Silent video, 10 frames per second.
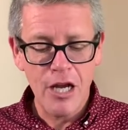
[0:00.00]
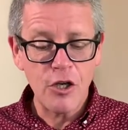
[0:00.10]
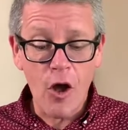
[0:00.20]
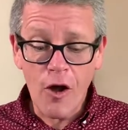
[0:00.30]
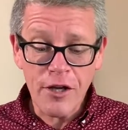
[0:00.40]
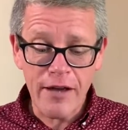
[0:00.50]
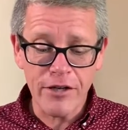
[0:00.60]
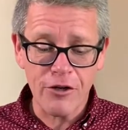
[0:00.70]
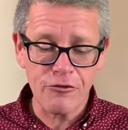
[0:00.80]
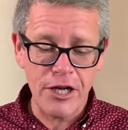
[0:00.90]
Not
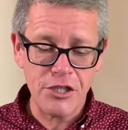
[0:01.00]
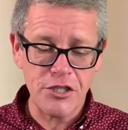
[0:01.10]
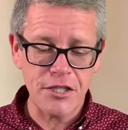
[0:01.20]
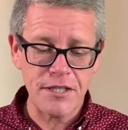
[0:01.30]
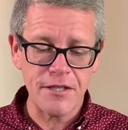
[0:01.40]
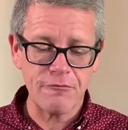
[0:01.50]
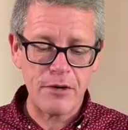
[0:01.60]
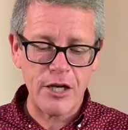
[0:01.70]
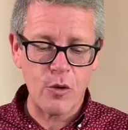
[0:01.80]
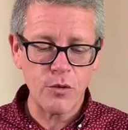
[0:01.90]
having a righteousness of
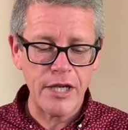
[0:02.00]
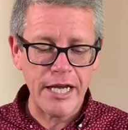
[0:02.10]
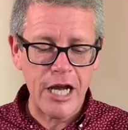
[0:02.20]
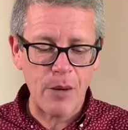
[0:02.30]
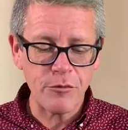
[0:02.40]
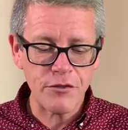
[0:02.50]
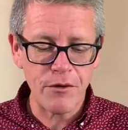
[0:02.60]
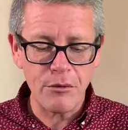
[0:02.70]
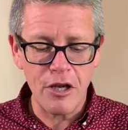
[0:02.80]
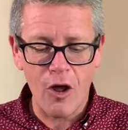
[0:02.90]
my own that comes
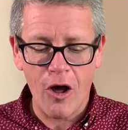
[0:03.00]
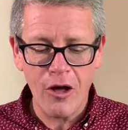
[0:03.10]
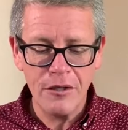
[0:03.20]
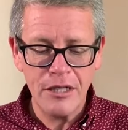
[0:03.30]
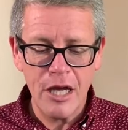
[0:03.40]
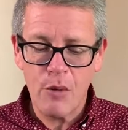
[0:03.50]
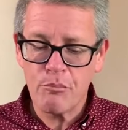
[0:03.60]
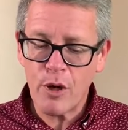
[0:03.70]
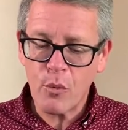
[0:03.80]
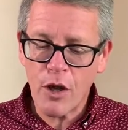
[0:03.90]
from the law,
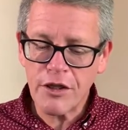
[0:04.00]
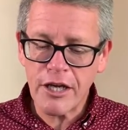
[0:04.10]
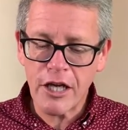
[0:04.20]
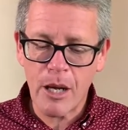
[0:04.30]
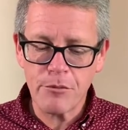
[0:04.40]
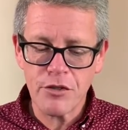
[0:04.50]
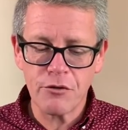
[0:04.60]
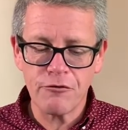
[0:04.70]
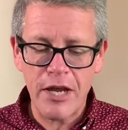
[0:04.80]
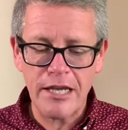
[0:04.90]
but one that comes through
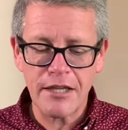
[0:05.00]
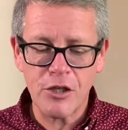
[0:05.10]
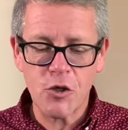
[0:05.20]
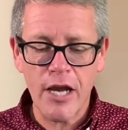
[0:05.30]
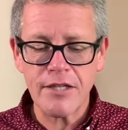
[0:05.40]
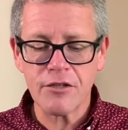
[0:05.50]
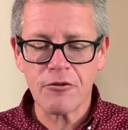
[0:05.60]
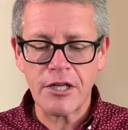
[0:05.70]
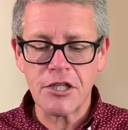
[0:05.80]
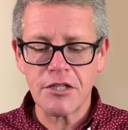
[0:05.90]
faith in Christ, the
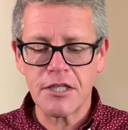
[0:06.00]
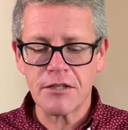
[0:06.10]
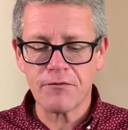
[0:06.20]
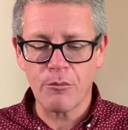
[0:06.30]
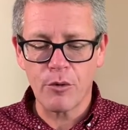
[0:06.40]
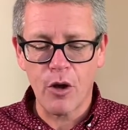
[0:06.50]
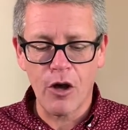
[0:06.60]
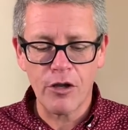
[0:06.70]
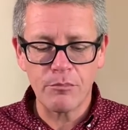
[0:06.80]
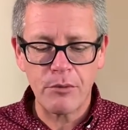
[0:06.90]
righteousness from
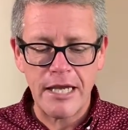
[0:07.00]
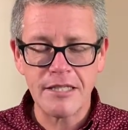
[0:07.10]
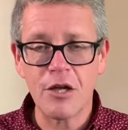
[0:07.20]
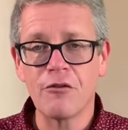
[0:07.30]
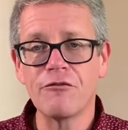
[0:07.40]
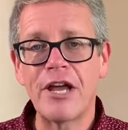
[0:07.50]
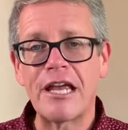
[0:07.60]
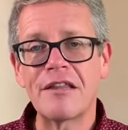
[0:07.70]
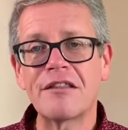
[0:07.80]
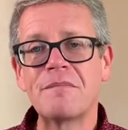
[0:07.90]
God based on
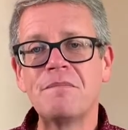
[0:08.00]
faith.